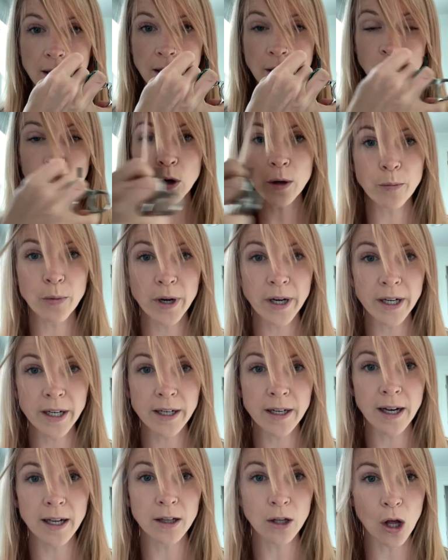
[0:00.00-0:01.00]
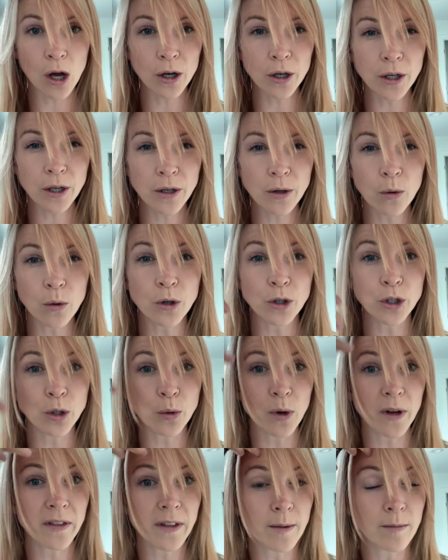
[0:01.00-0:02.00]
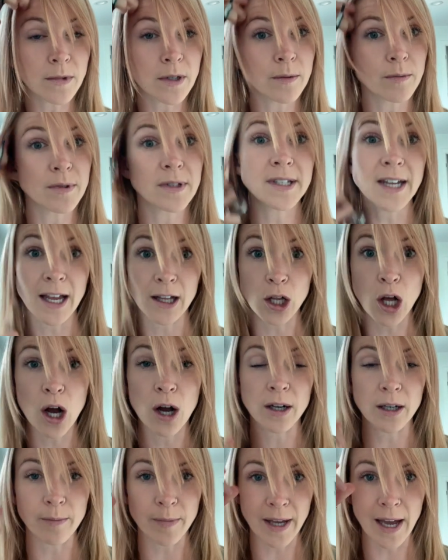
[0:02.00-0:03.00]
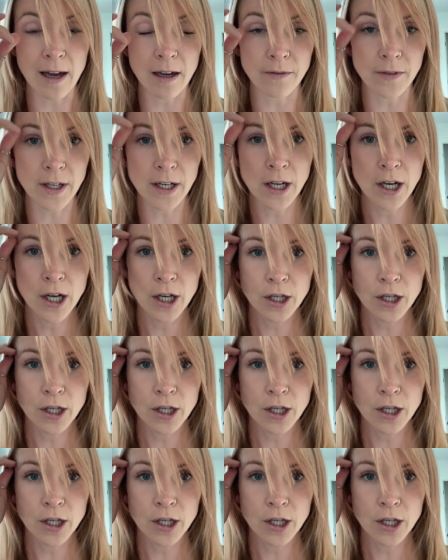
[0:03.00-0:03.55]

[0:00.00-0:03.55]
incorporated and longer, or do you want them to stay long and be out of it?